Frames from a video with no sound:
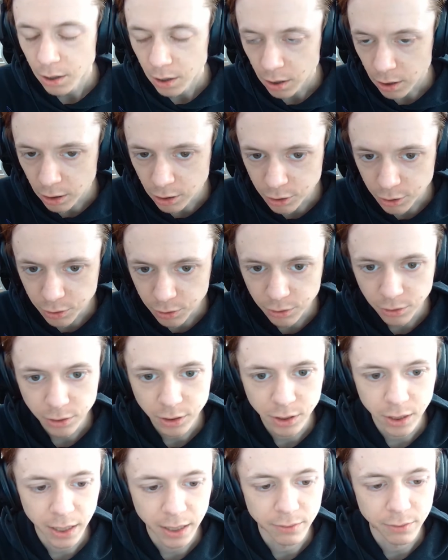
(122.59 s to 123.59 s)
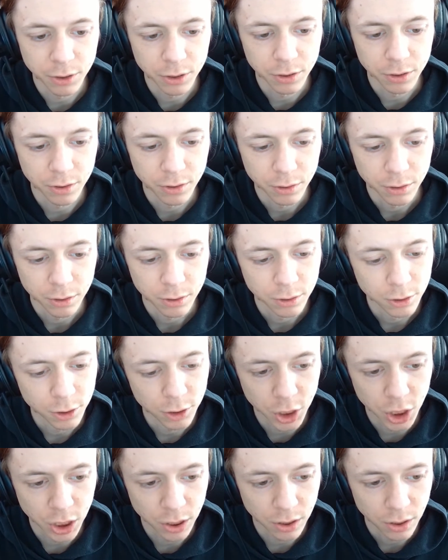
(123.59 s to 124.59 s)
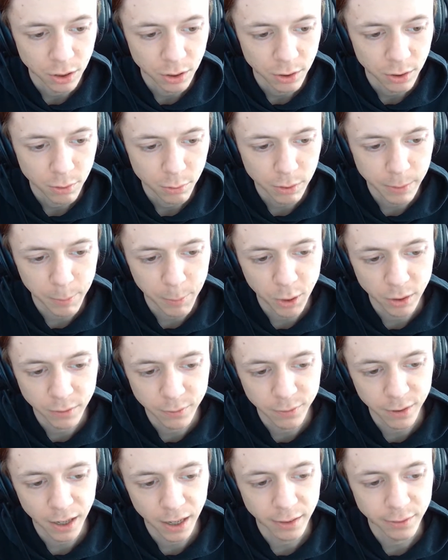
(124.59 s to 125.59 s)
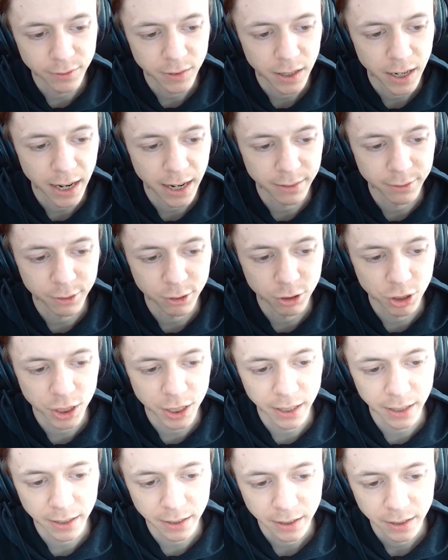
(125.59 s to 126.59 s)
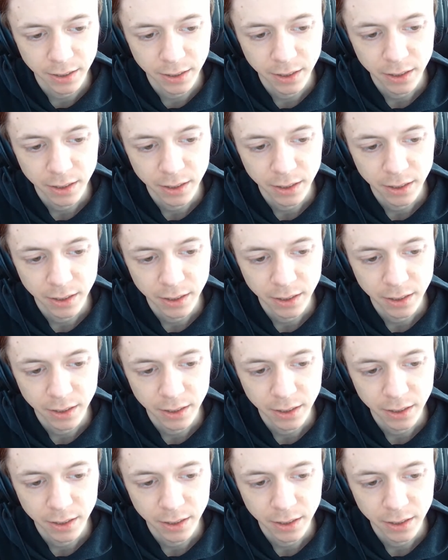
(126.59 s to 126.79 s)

Also, you have your usual 3.5 headphone jack,